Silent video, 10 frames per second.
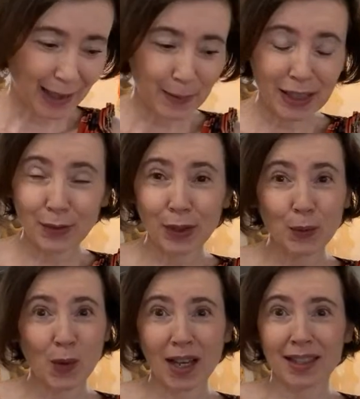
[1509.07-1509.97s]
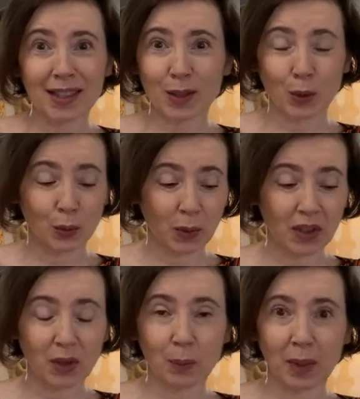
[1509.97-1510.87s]
I mean, even white could
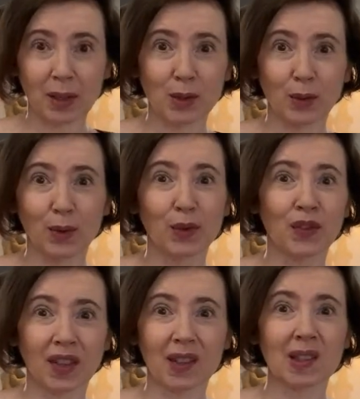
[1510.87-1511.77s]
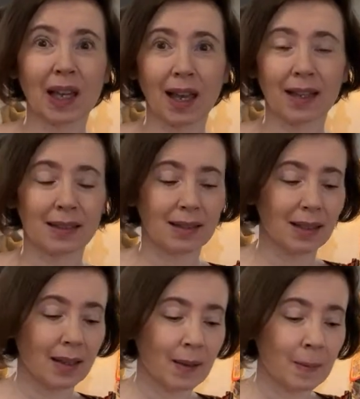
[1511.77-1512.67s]
work because of the figs and
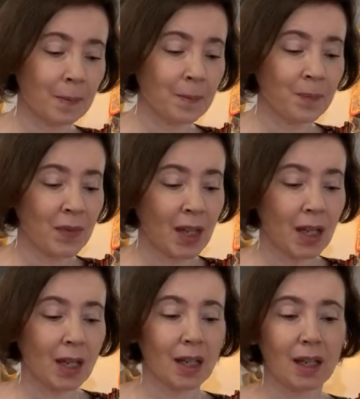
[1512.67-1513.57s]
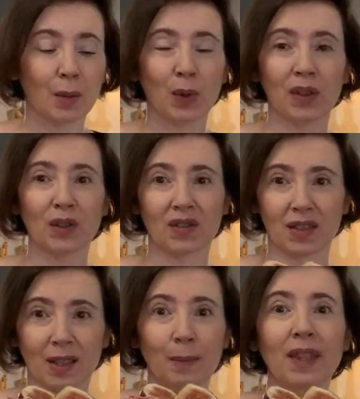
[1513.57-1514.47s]
with
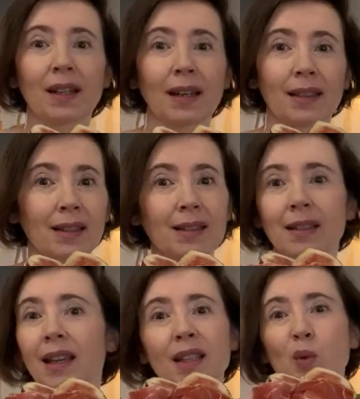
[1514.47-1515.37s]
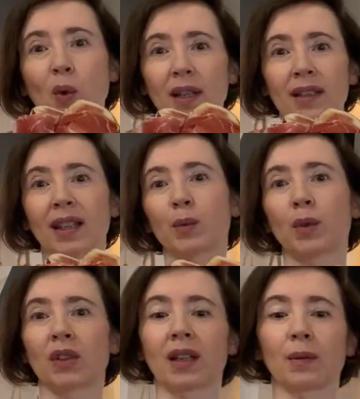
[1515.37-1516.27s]
something like this, any wine can
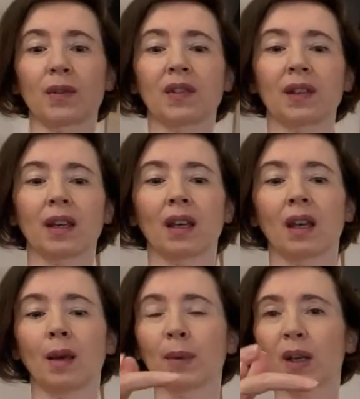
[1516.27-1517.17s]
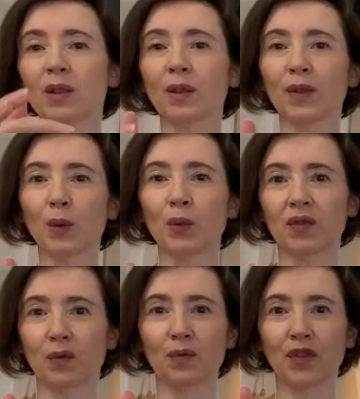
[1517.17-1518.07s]
work, I would say. Because of the
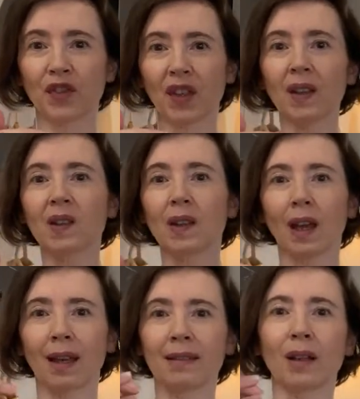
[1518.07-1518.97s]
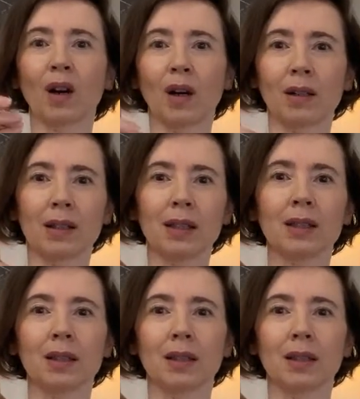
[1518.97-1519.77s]
figs and the honey,